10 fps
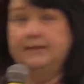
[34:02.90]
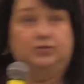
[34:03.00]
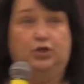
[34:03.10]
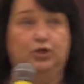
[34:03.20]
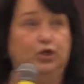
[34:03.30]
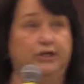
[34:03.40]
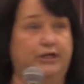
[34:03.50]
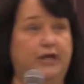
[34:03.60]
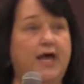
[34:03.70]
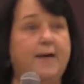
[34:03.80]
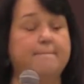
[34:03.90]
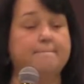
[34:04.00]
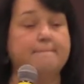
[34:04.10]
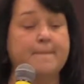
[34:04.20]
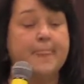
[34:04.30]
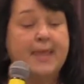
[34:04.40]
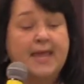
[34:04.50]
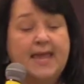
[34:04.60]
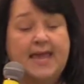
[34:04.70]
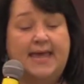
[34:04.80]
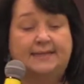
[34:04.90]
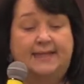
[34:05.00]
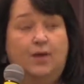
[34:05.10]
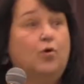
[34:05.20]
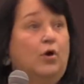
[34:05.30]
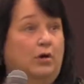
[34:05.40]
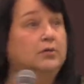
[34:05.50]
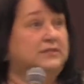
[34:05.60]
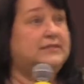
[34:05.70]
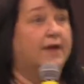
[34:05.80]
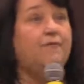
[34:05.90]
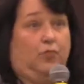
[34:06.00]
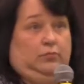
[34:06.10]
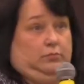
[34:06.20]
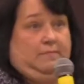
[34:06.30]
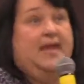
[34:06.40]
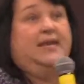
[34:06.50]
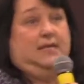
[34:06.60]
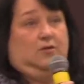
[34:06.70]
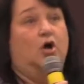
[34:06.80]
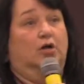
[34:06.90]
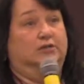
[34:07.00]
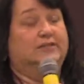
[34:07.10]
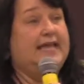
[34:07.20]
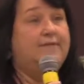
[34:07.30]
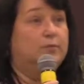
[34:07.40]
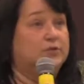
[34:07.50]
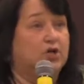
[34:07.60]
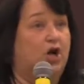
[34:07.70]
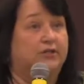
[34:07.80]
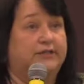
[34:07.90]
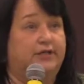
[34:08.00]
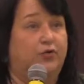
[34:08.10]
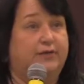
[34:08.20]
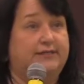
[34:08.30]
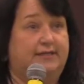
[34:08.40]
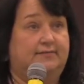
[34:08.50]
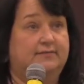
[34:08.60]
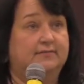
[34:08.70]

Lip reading: I started looking it up. And there are several, many called, and David was called and anointed.